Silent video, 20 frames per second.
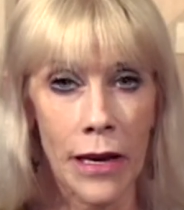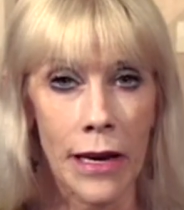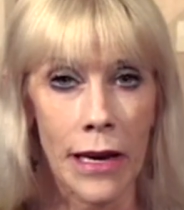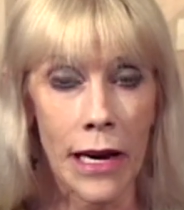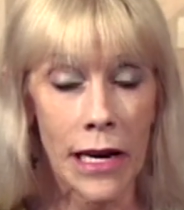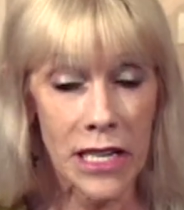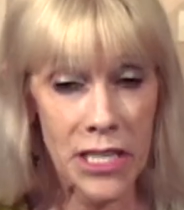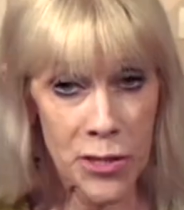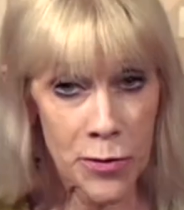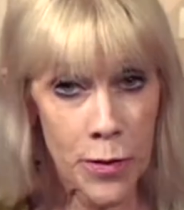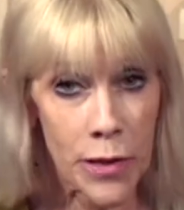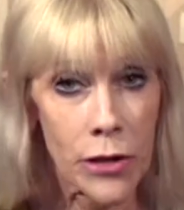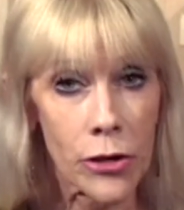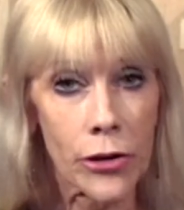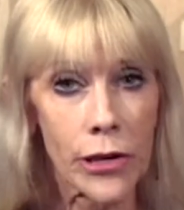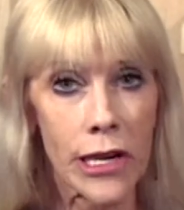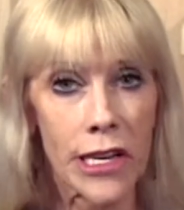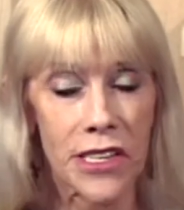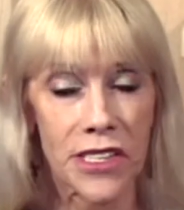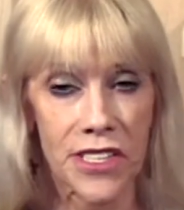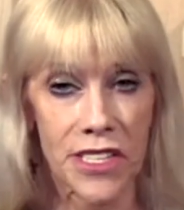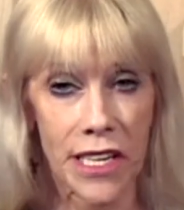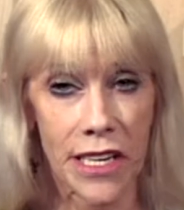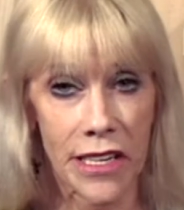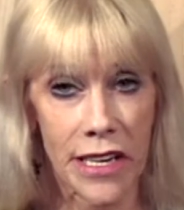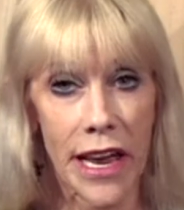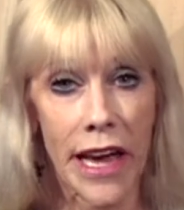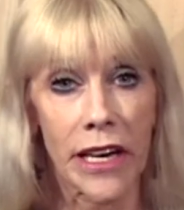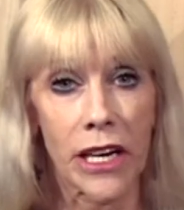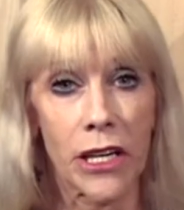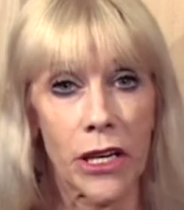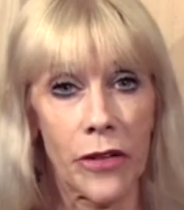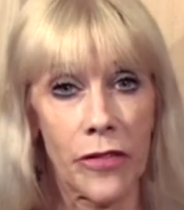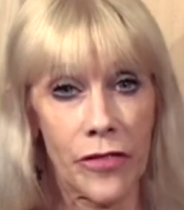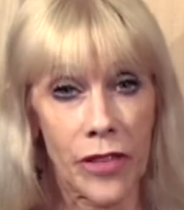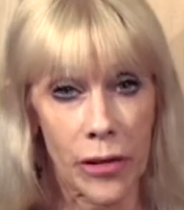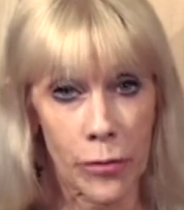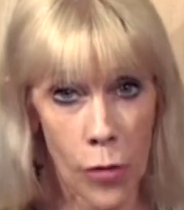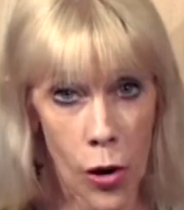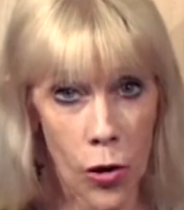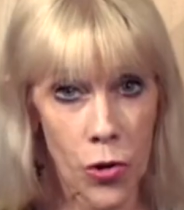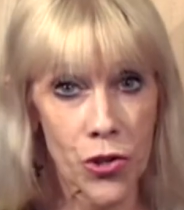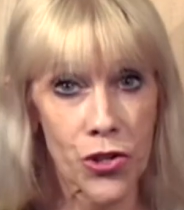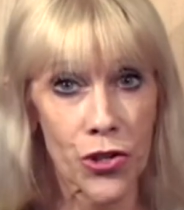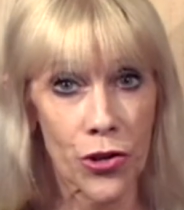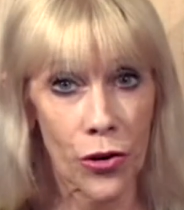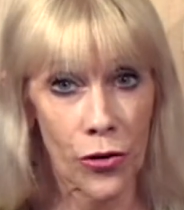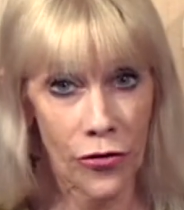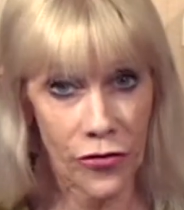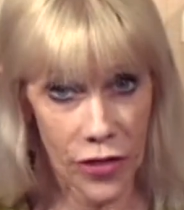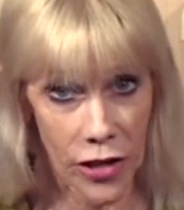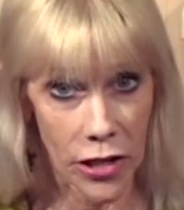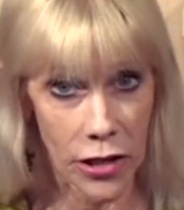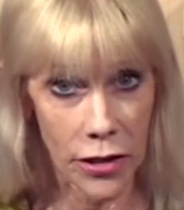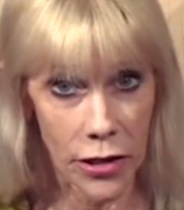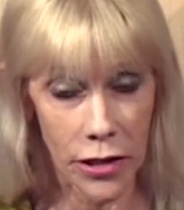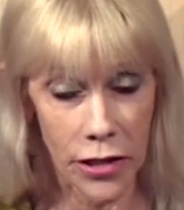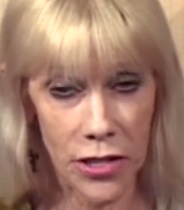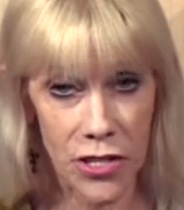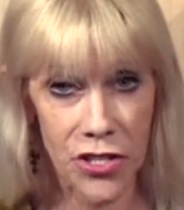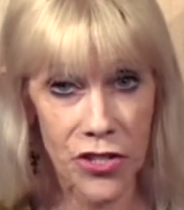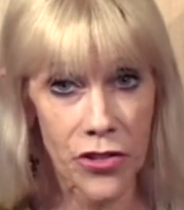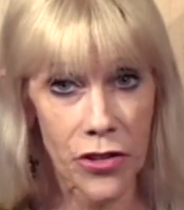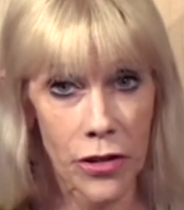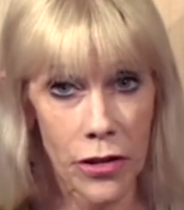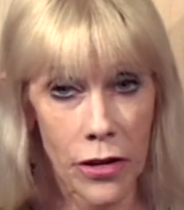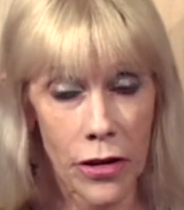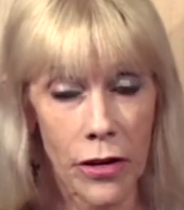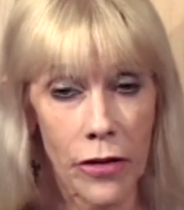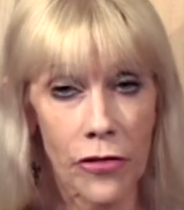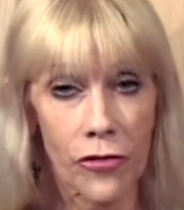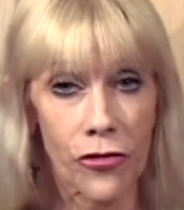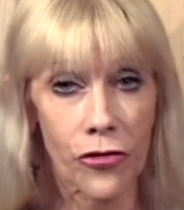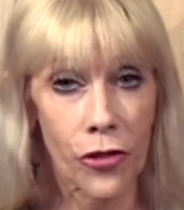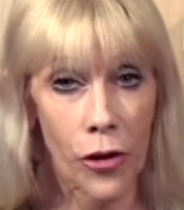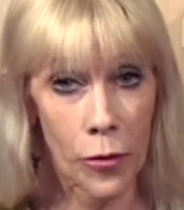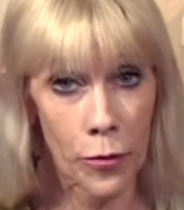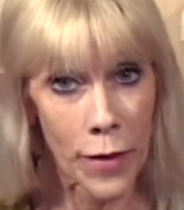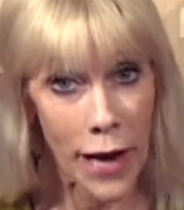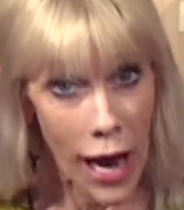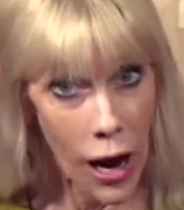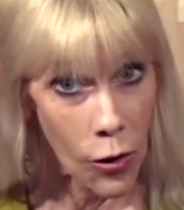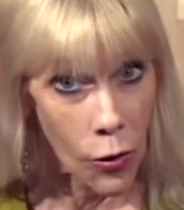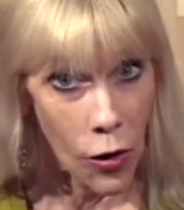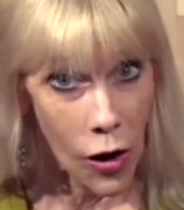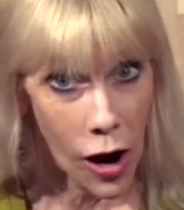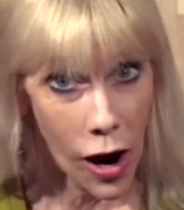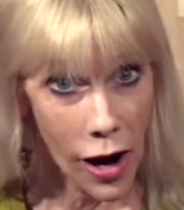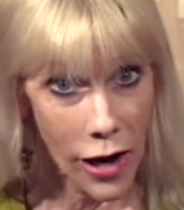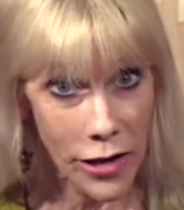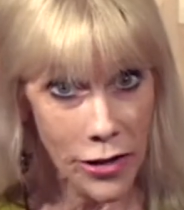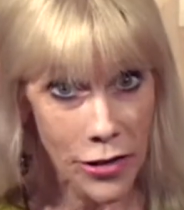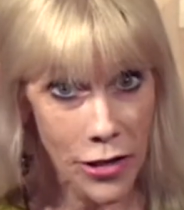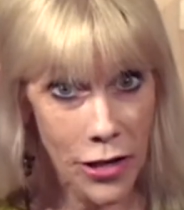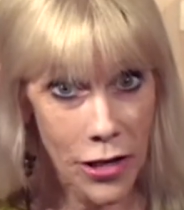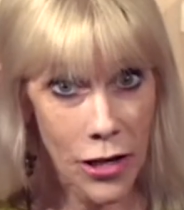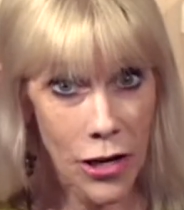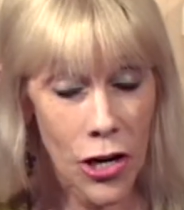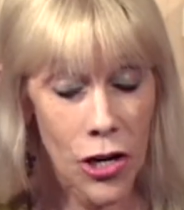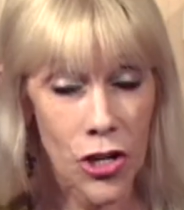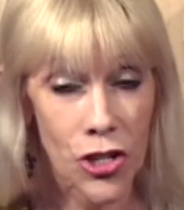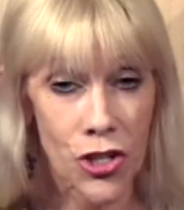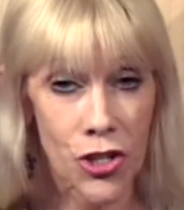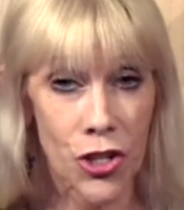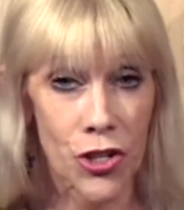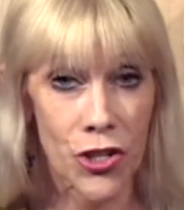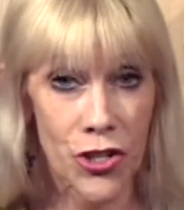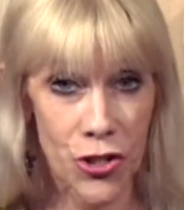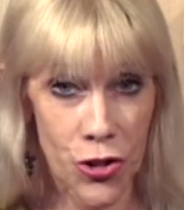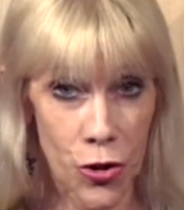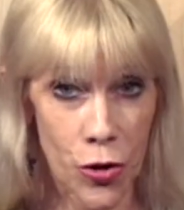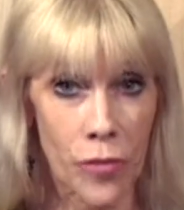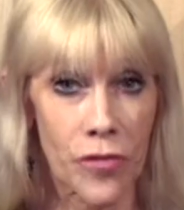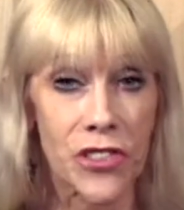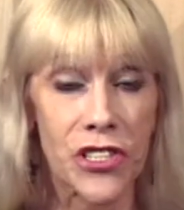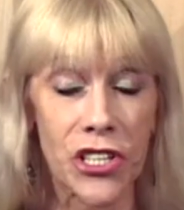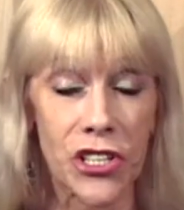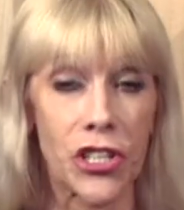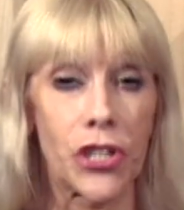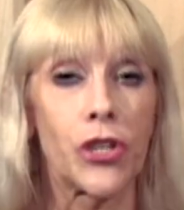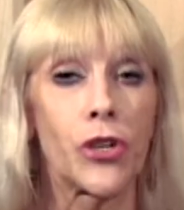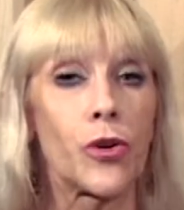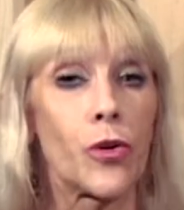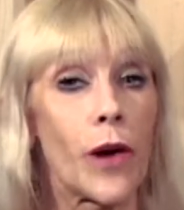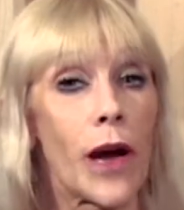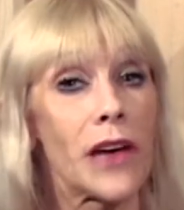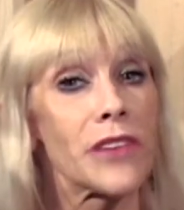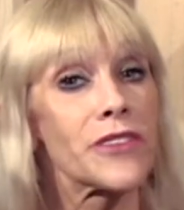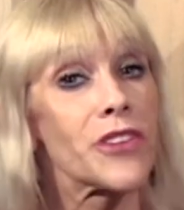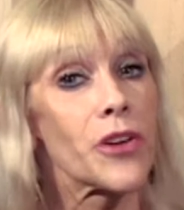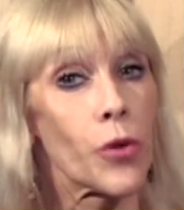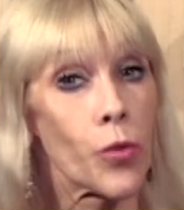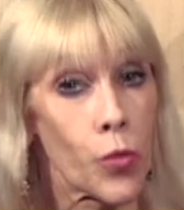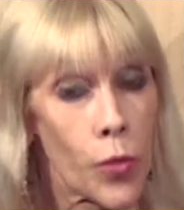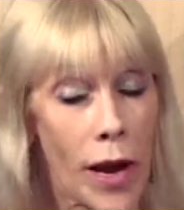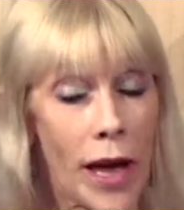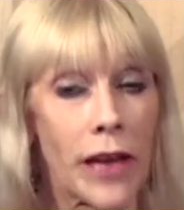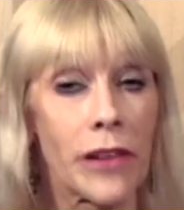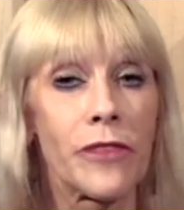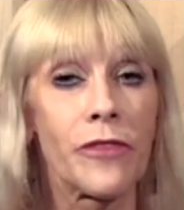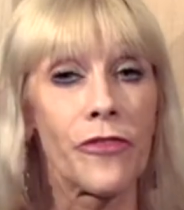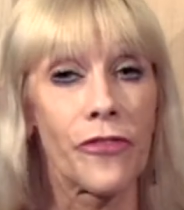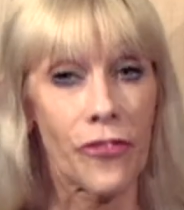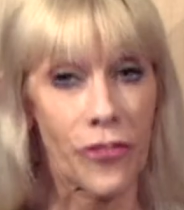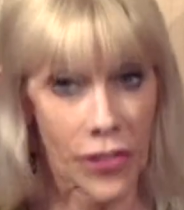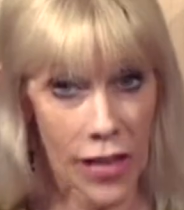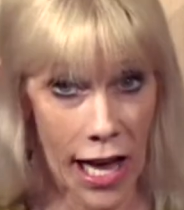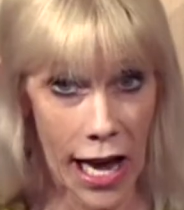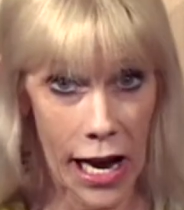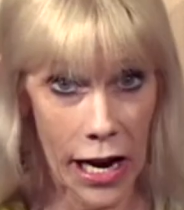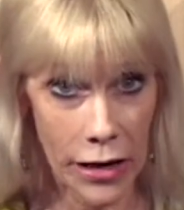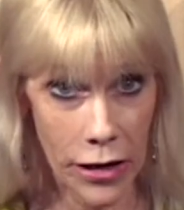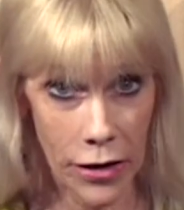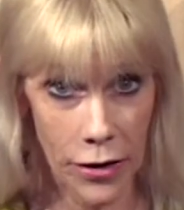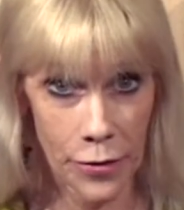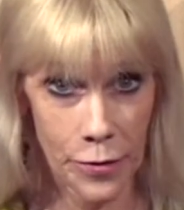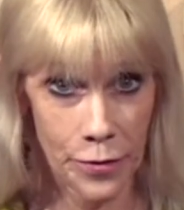Experiencing negative emotional feelings from now on should serve to you as a red flag.